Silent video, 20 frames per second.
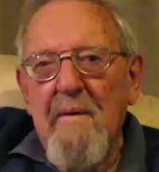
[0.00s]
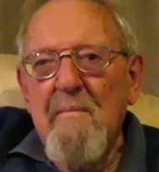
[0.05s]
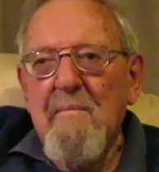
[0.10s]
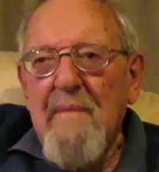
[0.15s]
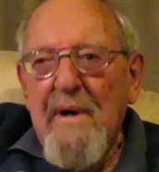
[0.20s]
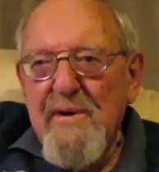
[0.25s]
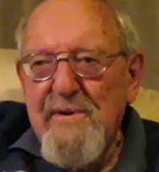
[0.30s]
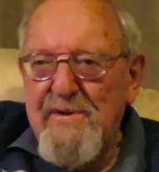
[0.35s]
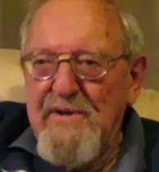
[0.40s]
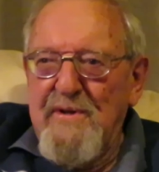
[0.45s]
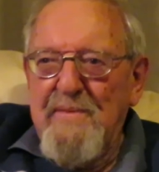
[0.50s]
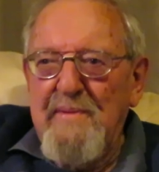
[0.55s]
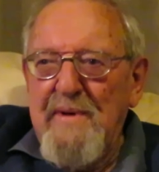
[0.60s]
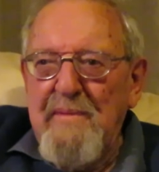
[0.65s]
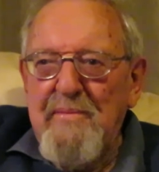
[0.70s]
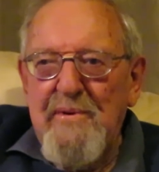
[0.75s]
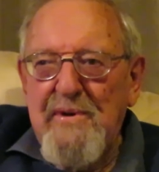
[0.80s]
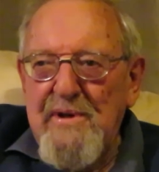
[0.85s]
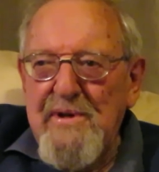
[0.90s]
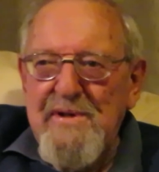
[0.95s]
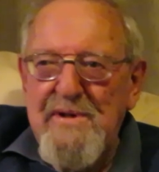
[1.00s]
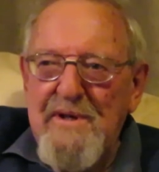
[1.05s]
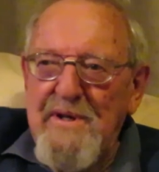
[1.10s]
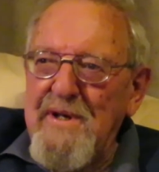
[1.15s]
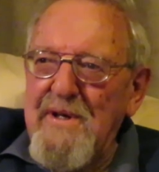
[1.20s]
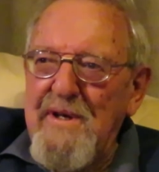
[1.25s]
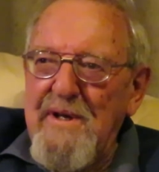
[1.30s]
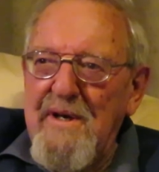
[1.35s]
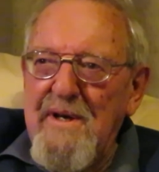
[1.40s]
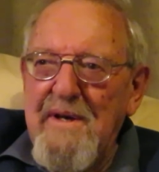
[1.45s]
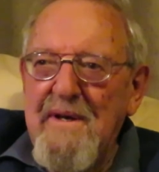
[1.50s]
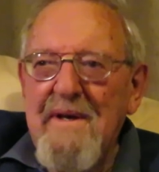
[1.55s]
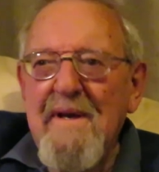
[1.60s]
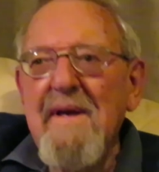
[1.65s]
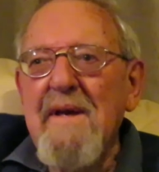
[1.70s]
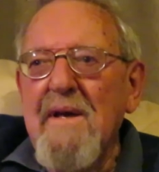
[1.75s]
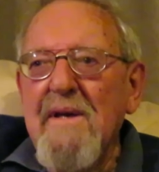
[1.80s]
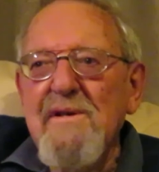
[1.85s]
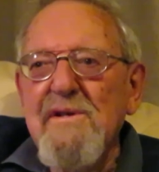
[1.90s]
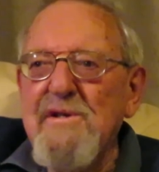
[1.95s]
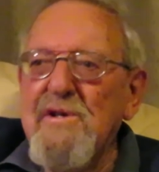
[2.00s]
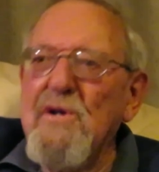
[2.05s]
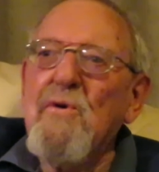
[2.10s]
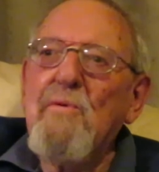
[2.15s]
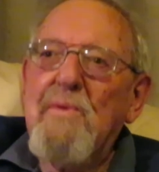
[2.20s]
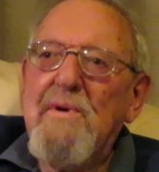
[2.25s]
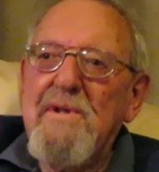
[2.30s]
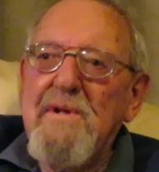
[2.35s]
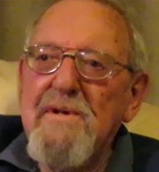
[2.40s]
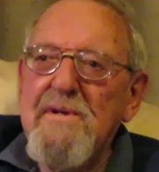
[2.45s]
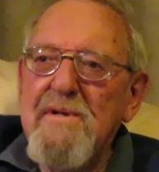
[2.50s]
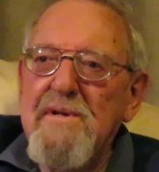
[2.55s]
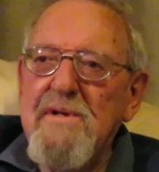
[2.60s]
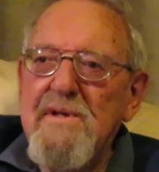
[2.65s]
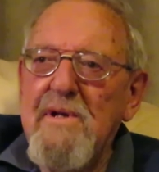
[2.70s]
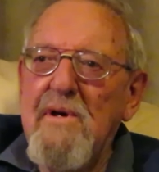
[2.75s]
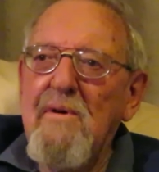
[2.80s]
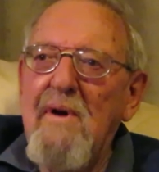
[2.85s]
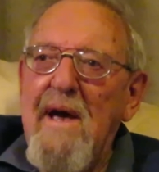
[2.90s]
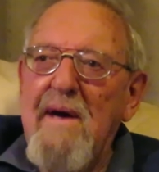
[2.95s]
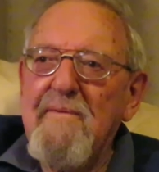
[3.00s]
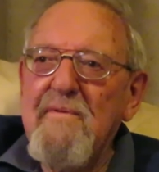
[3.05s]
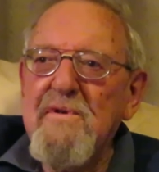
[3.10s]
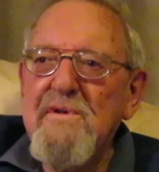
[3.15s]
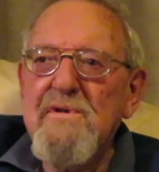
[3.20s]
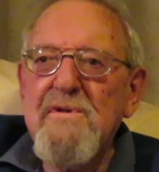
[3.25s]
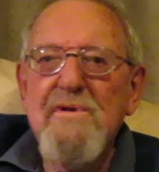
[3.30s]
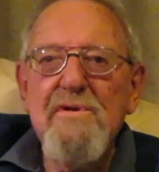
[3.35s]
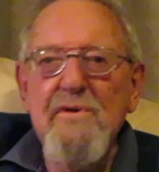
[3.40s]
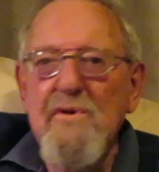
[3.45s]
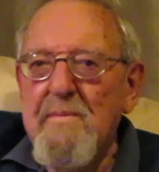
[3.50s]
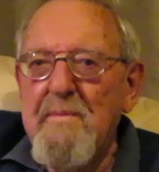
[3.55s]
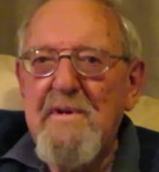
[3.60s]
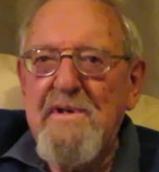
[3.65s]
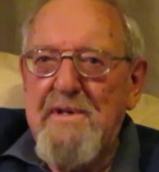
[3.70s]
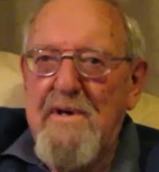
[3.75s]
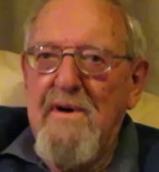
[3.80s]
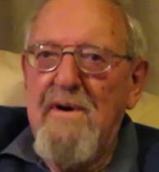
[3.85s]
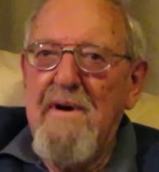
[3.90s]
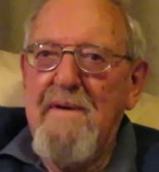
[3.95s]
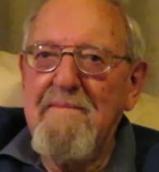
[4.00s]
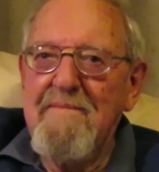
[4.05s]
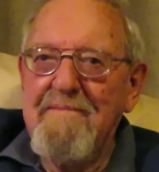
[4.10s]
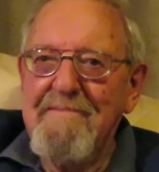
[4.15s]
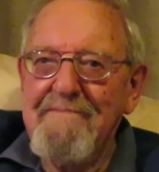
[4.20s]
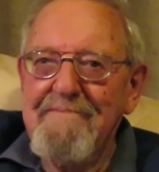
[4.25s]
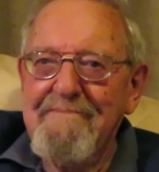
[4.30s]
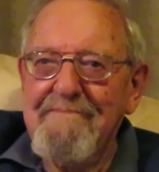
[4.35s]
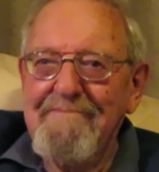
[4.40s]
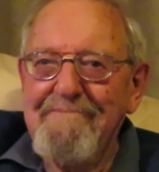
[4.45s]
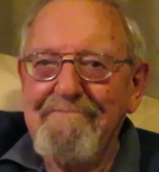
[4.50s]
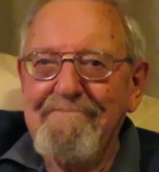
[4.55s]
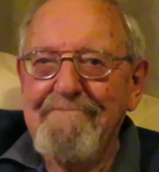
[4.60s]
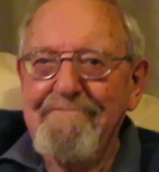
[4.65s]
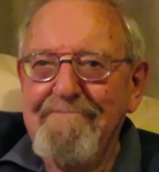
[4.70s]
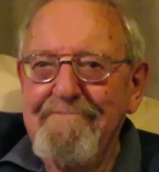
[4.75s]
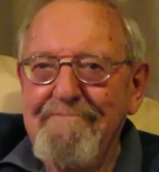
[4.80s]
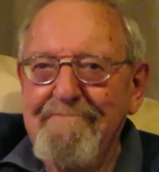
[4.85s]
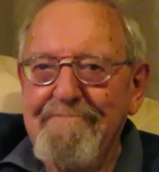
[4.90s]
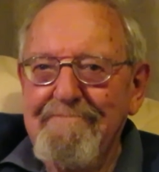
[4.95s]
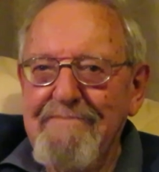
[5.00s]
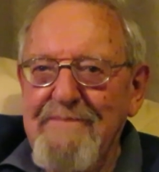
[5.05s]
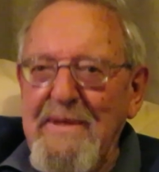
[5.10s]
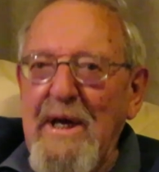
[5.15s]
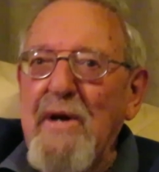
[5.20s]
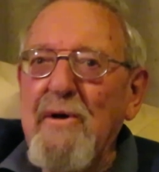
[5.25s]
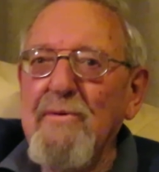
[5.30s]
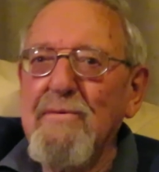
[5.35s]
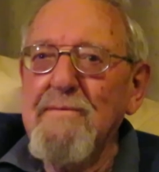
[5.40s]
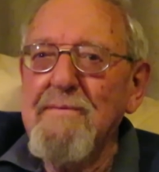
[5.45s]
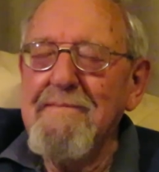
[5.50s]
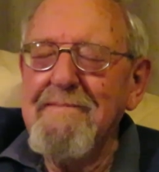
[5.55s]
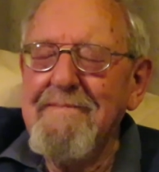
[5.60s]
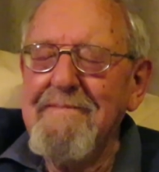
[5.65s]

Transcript: most of the people concerned are still with us. So have a super time. Dingle.